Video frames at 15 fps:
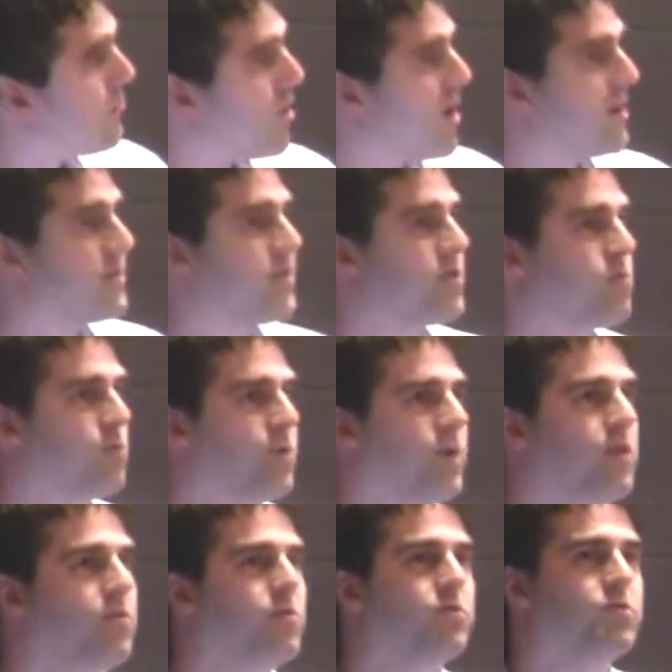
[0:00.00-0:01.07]
process where they
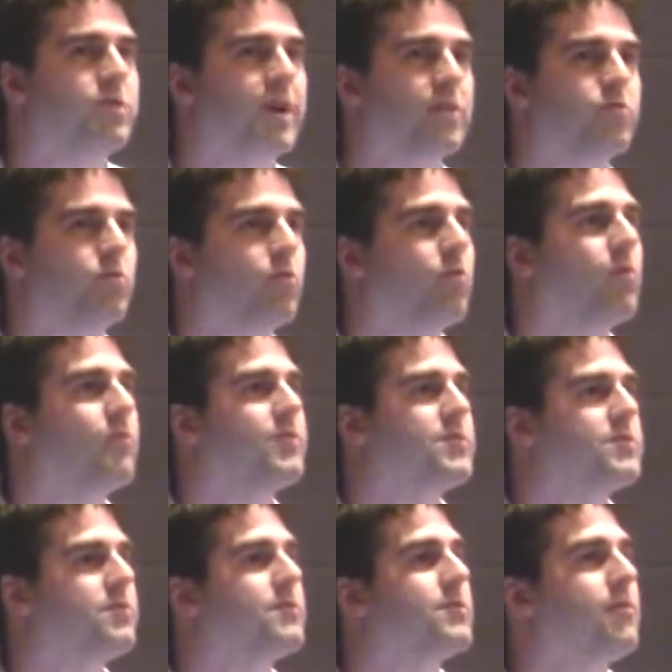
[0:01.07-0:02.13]
use natural
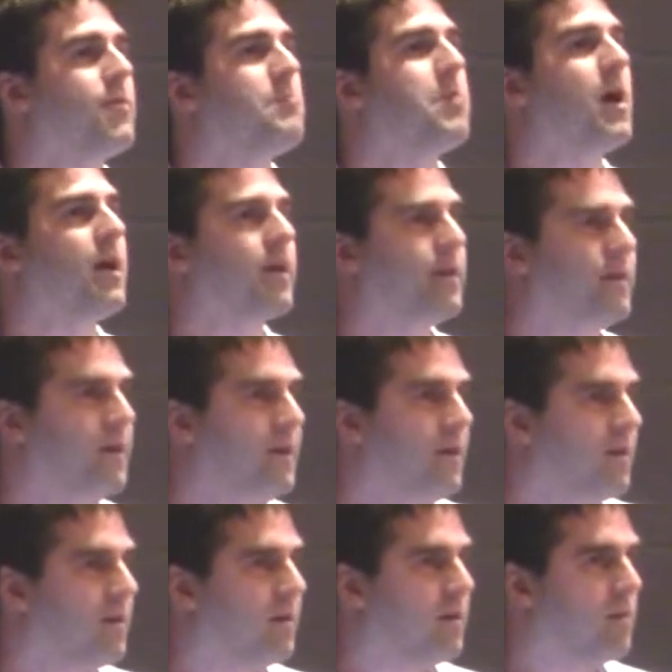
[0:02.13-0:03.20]
orifices of the body
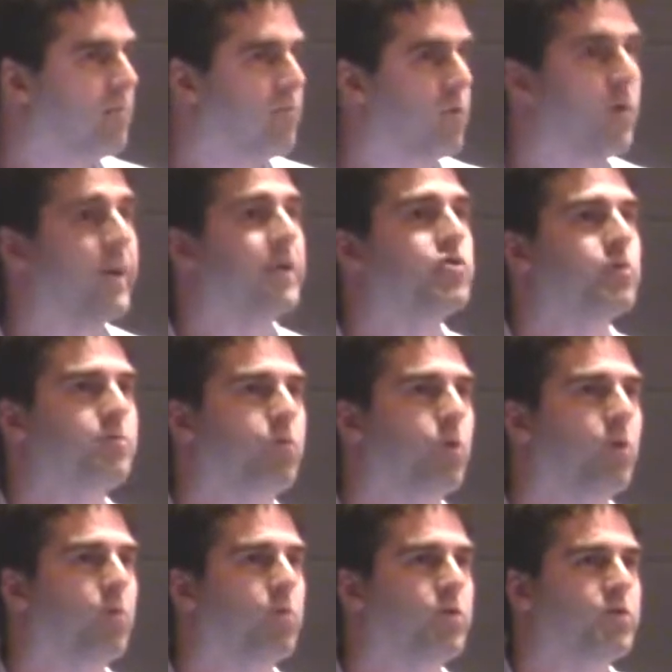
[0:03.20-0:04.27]
for an entry
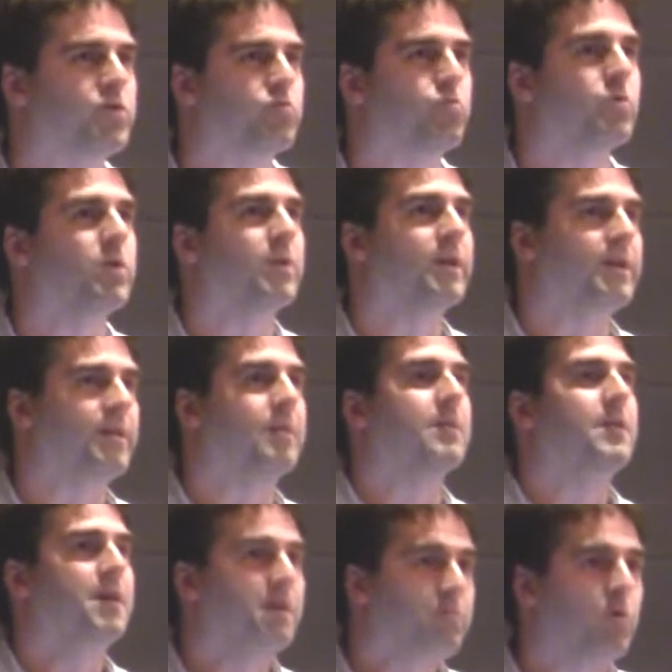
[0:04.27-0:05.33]
point, which is really the
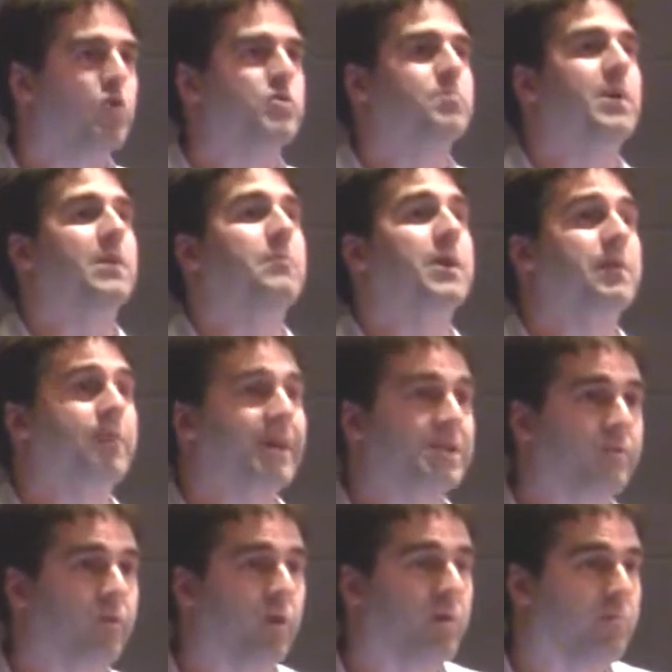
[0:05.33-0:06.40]
most minimally
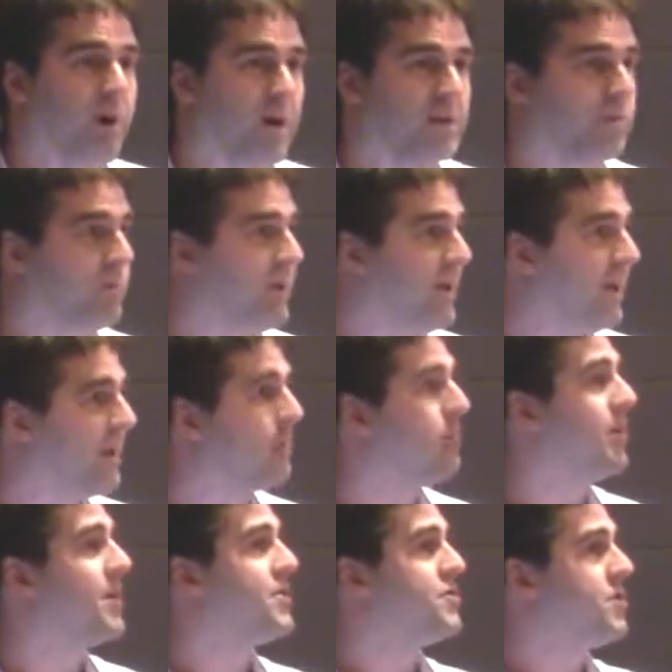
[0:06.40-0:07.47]
invasive you can possibly get,
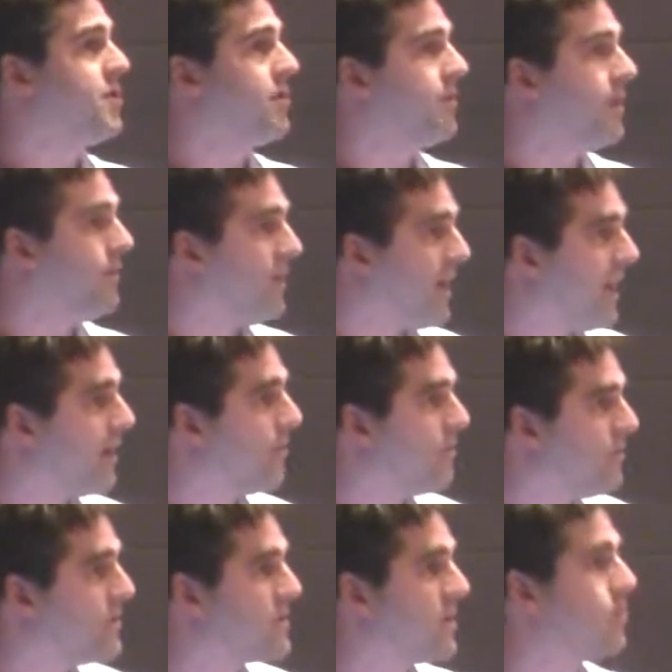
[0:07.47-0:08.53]
because you don't even have
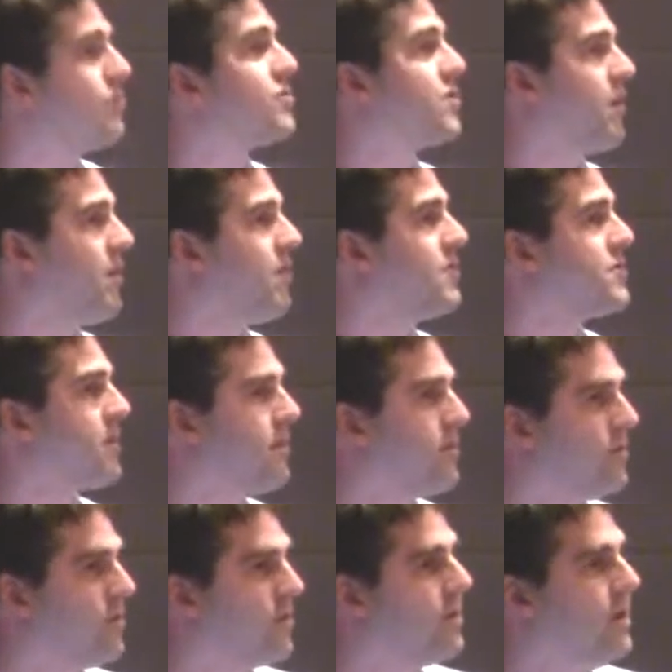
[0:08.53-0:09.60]
single scars
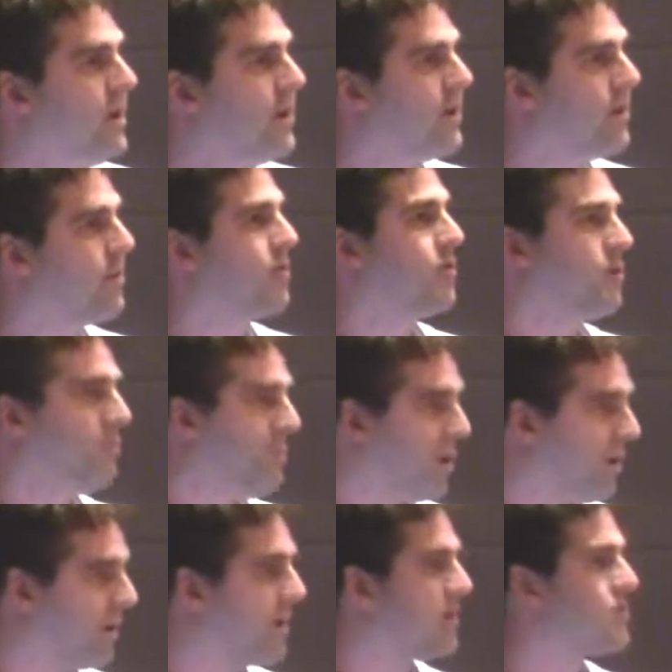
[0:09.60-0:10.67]
on your
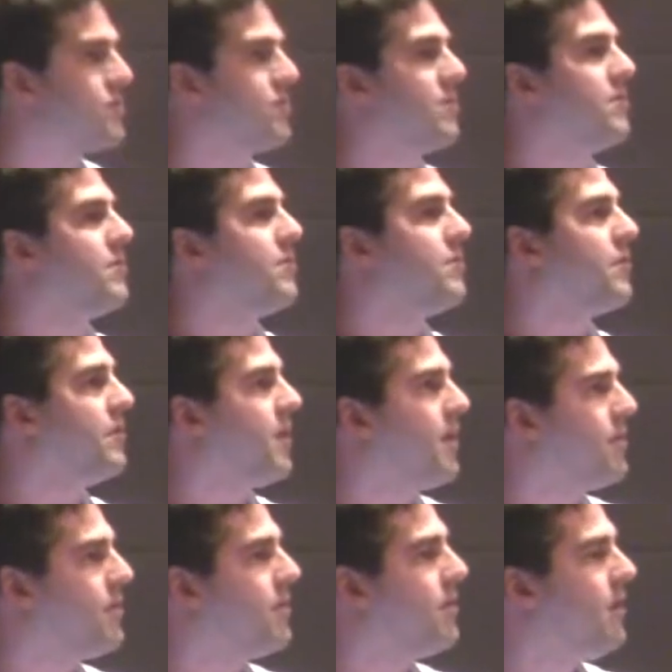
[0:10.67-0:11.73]
umbilicus or
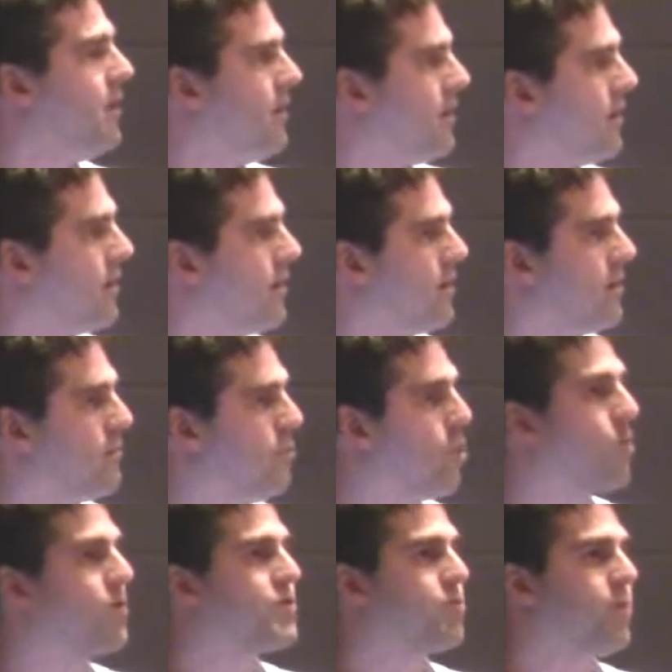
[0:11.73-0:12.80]
other
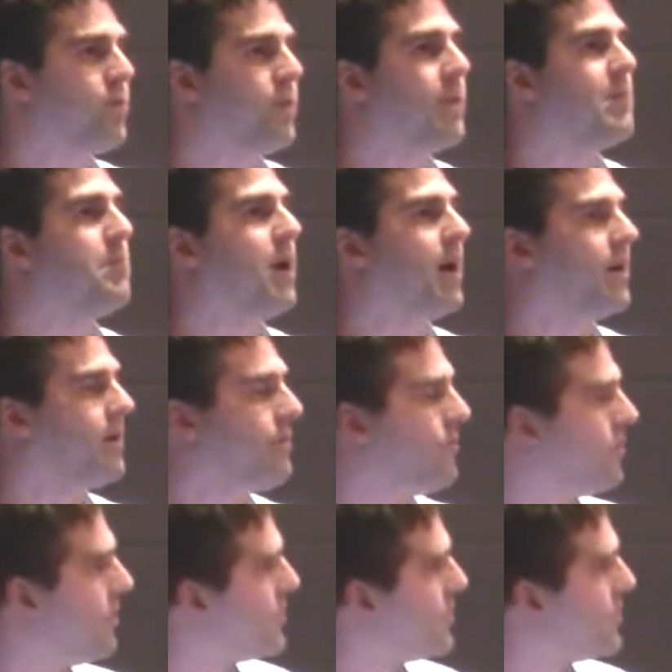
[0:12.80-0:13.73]
ports within the body for